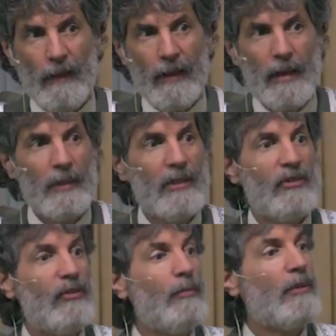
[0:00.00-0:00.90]
And how many
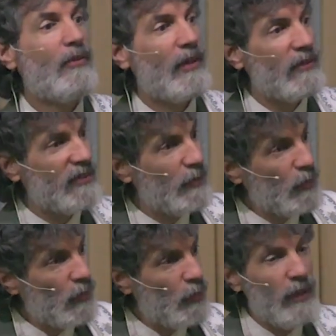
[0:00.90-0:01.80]
stupider things
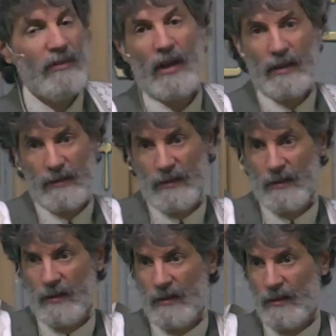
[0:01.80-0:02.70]
have we done
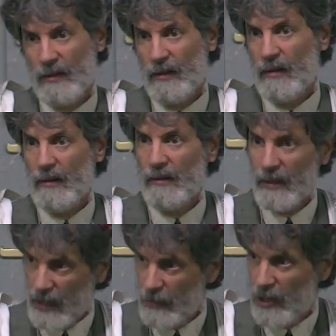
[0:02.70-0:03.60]

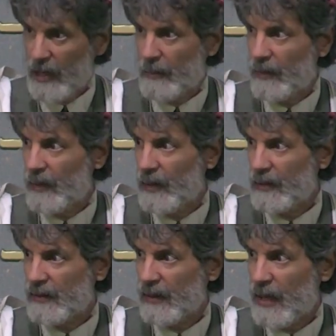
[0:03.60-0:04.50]
than Abraham
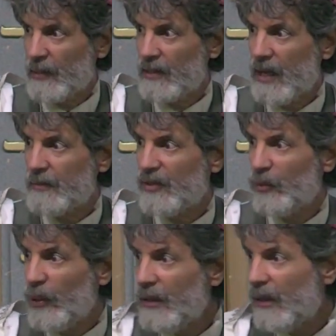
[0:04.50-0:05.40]
has done? How many times
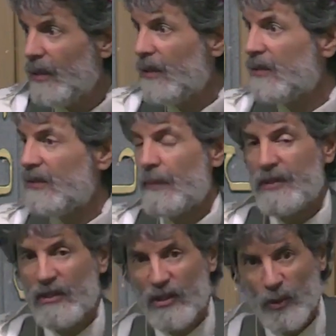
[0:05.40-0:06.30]
have we
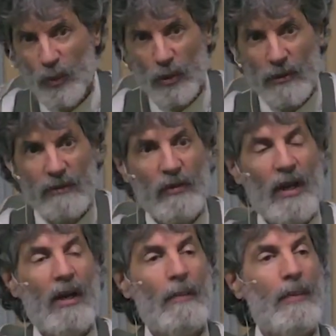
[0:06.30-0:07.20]
stepped into the world for
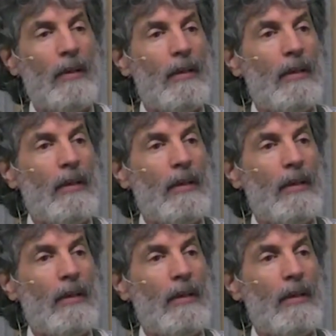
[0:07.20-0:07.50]
help?